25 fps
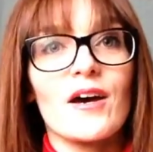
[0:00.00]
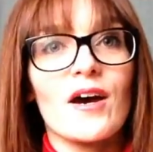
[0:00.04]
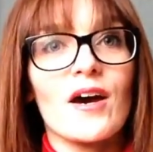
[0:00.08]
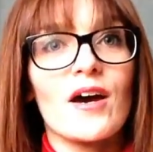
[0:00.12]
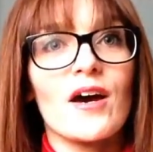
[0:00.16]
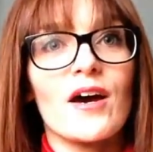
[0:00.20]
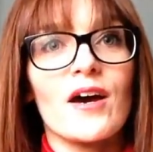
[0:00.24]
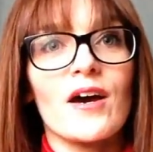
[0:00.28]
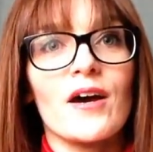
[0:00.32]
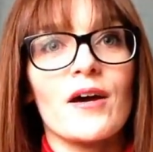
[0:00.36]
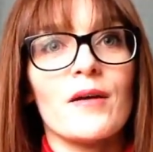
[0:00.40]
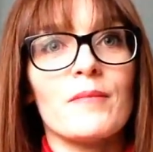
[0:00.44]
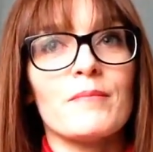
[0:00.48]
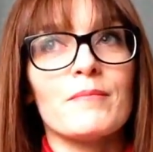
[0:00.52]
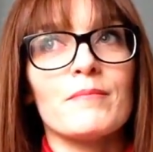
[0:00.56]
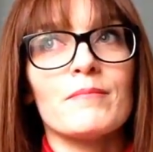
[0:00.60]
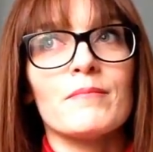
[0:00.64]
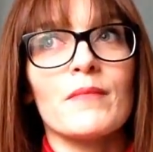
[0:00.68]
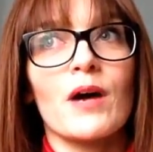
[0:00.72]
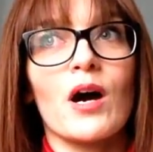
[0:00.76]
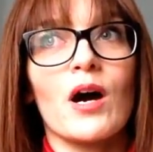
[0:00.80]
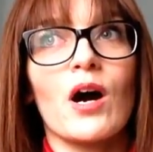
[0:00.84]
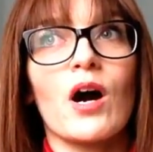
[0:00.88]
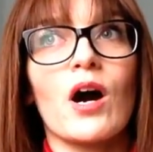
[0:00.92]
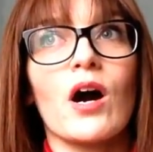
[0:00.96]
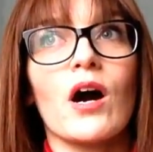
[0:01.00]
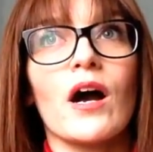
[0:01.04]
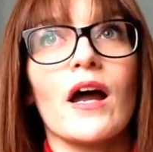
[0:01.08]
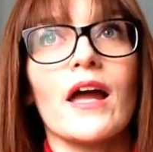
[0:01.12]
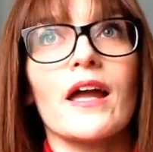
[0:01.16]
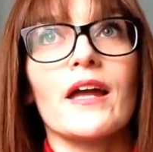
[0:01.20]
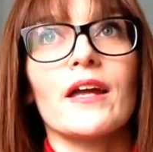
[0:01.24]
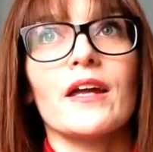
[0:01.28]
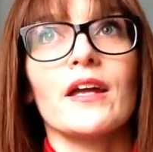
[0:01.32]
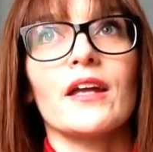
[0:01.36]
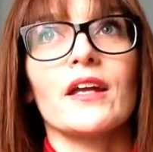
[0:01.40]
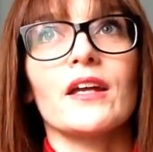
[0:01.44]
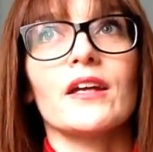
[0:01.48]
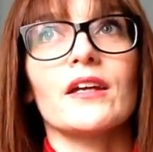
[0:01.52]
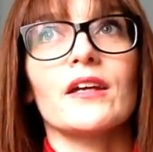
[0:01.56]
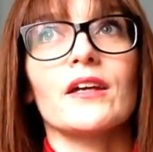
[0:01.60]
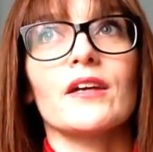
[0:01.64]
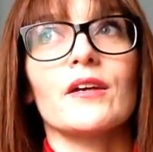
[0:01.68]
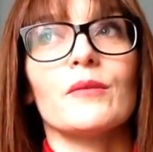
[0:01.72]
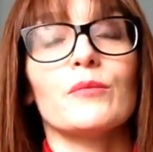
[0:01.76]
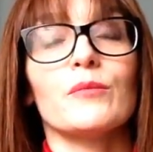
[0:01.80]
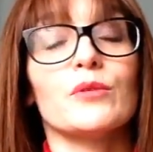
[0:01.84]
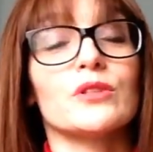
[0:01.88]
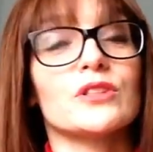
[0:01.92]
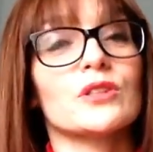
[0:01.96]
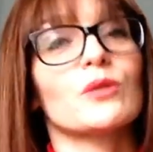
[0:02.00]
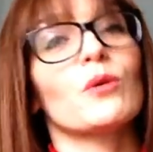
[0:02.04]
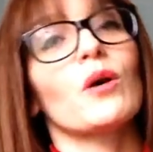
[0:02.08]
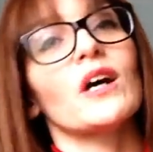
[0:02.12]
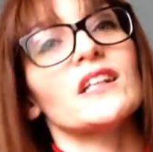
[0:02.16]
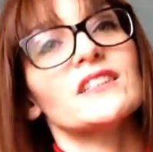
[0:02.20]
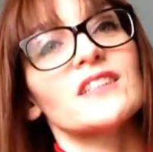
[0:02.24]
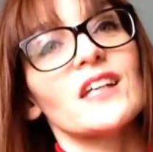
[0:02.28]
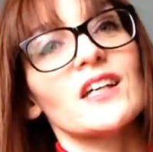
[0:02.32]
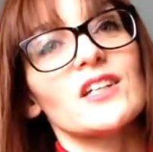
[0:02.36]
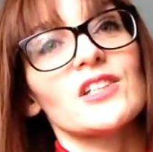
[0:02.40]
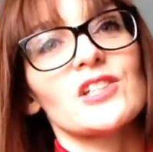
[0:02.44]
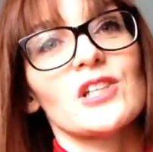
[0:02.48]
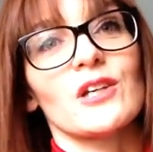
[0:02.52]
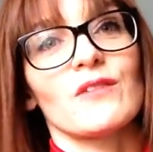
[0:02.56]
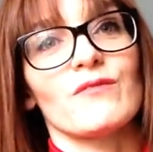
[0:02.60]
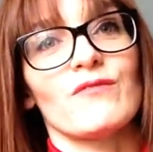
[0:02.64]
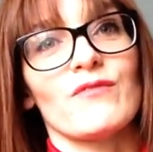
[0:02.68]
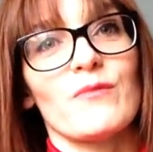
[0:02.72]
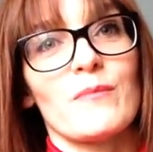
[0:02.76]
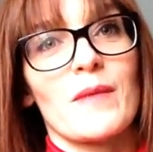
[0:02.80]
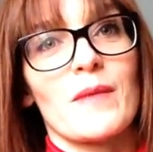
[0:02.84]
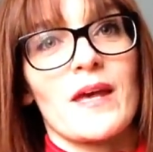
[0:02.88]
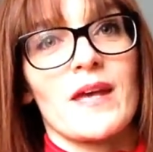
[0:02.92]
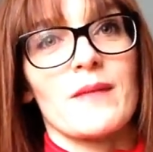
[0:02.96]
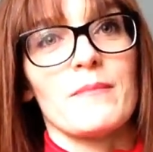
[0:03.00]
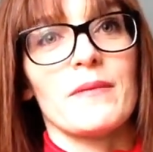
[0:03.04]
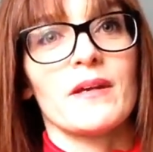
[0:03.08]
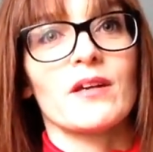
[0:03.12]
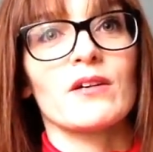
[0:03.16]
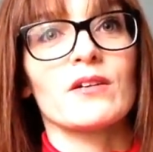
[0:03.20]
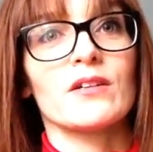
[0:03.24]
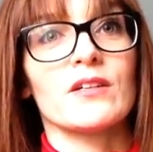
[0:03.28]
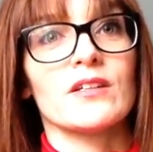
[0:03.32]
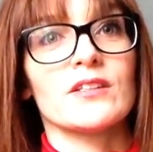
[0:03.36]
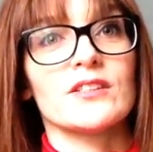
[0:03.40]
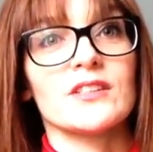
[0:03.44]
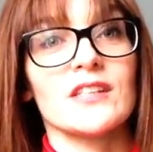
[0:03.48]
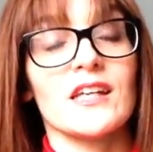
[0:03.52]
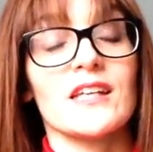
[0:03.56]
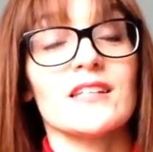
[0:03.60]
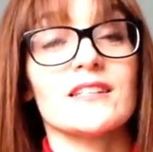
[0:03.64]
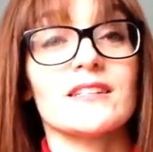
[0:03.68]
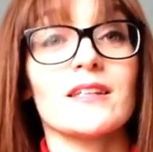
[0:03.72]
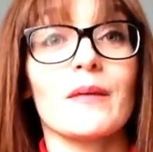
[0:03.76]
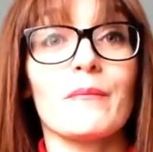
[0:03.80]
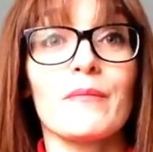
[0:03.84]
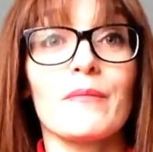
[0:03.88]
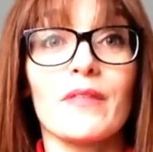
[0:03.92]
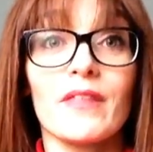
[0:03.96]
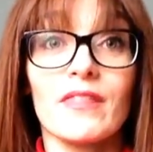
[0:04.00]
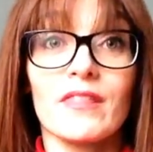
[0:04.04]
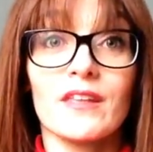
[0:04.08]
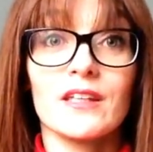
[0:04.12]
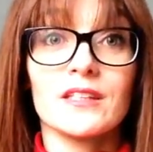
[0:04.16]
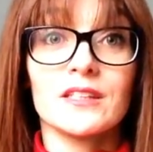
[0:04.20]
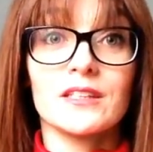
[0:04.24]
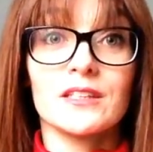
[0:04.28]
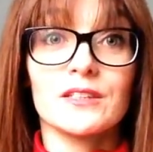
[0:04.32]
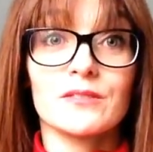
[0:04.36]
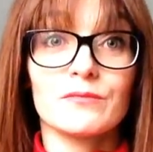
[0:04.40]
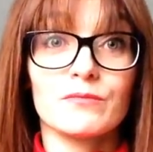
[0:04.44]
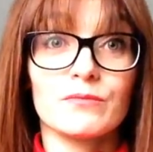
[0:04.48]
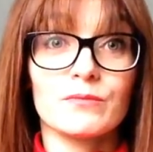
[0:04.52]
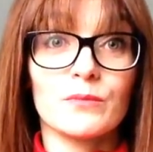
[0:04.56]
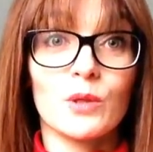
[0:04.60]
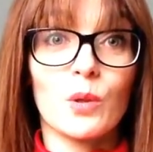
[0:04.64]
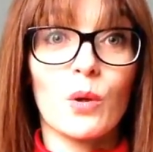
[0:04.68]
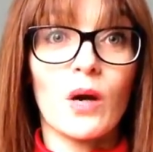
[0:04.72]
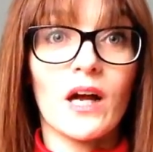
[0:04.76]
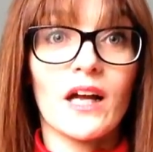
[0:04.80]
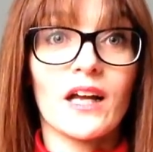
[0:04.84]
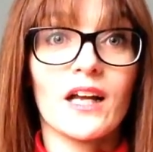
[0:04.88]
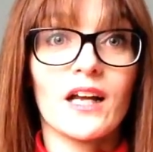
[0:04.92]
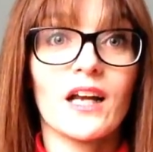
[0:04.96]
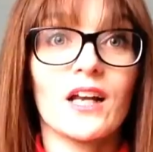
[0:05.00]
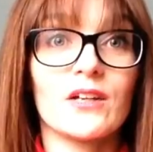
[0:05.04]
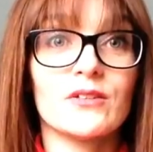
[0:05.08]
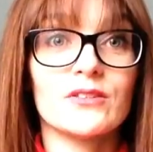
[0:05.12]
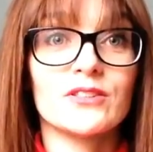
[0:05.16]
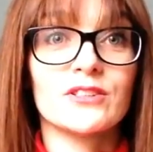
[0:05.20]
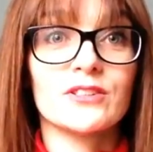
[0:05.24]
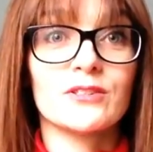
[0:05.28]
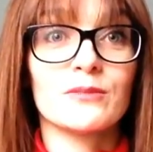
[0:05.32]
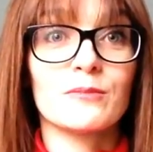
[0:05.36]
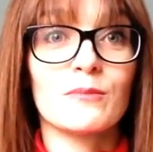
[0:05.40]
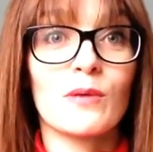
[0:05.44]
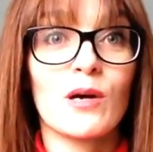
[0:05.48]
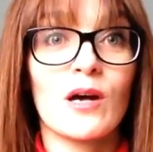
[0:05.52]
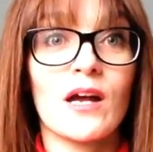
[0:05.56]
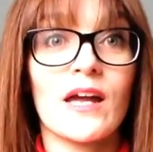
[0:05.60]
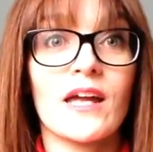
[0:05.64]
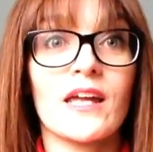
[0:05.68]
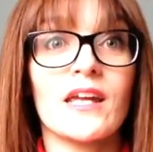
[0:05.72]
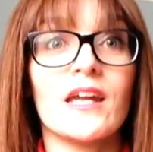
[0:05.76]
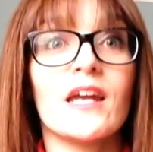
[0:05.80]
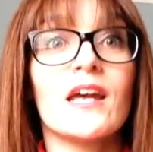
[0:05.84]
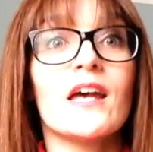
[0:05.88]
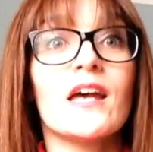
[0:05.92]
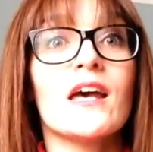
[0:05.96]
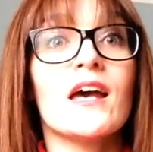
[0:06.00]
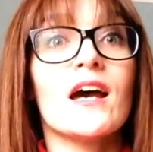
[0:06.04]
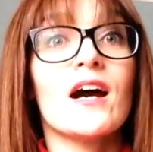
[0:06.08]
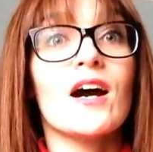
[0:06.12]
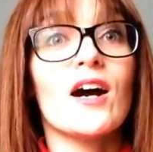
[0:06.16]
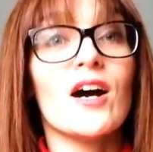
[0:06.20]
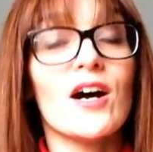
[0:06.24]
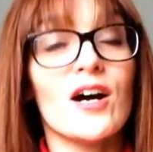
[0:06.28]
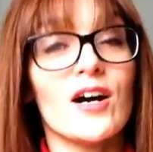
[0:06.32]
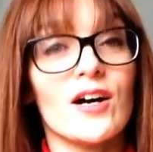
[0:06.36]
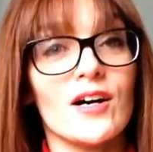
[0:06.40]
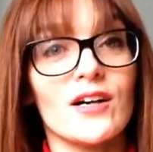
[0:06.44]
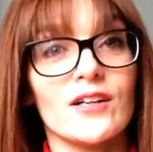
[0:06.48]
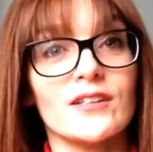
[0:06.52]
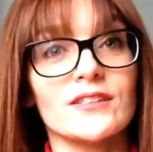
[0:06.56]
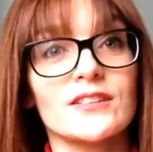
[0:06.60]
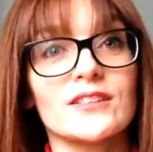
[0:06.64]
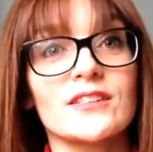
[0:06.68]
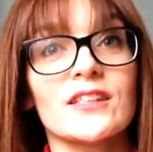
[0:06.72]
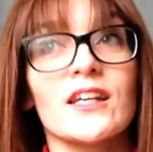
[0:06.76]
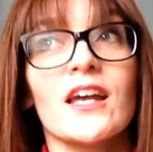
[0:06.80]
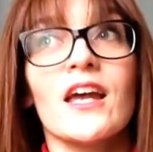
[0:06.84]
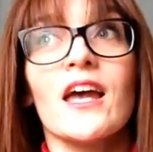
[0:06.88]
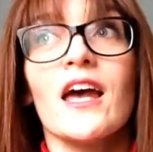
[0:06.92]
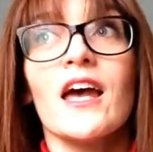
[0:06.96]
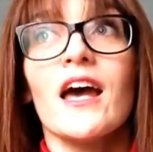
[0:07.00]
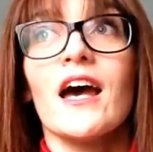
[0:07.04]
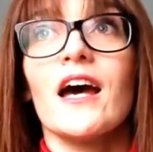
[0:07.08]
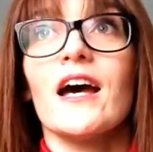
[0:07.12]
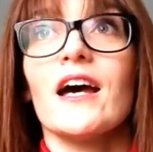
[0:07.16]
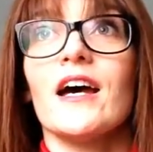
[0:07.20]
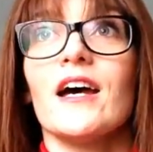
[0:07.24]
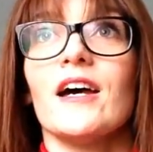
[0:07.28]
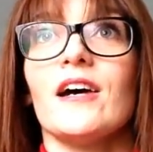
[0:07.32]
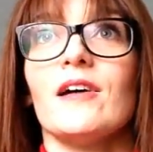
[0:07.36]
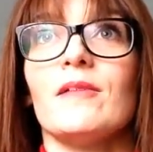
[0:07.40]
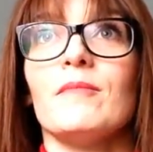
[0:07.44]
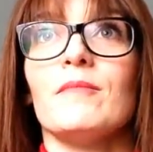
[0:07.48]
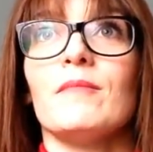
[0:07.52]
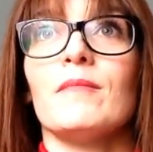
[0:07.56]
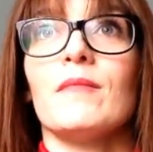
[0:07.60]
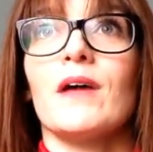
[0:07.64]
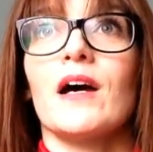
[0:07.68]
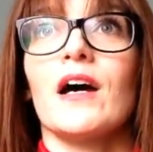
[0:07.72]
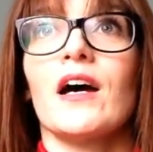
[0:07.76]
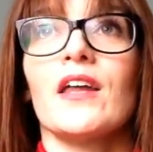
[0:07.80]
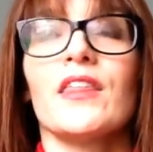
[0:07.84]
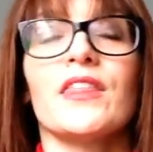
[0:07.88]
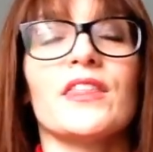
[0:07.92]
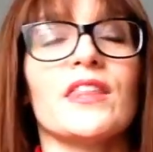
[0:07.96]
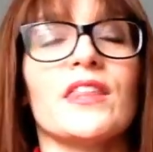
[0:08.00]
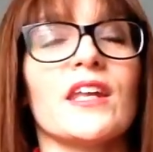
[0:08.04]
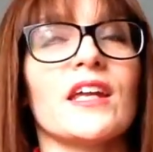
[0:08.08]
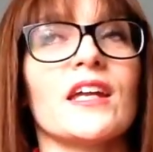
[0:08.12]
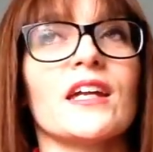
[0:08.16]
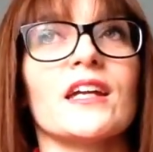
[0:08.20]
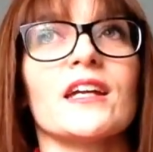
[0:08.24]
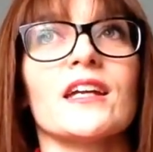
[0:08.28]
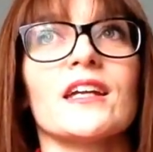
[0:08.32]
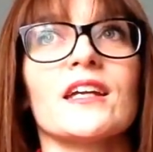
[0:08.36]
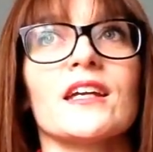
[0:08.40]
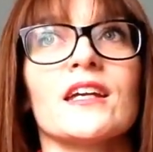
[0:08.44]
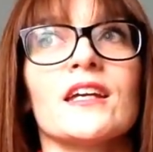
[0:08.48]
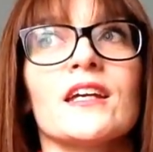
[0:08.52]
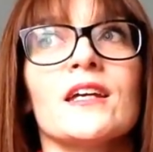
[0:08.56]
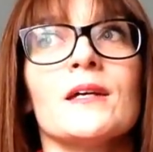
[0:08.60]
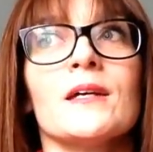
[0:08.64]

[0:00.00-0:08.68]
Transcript: um, I was quite touching for me because it's something that's quite close to my heart. Um, I think